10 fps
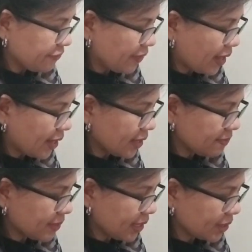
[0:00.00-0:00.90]

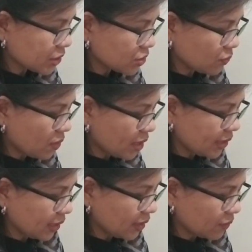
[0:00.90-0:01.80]
5 minus
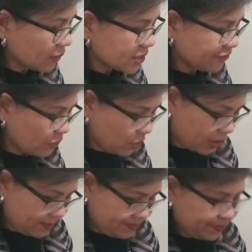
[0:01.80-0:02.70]
1 equals 4.
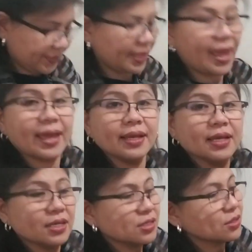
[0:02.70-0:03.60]
Okay?
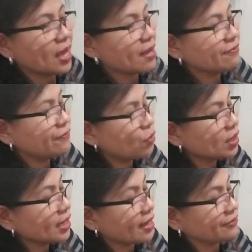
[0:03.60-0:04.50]
So I have
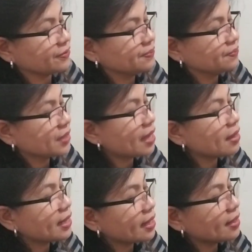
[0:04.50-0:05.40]
4 left.
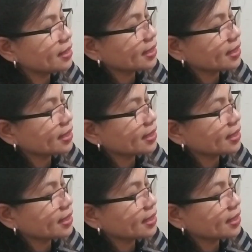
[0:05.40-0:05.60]
I'll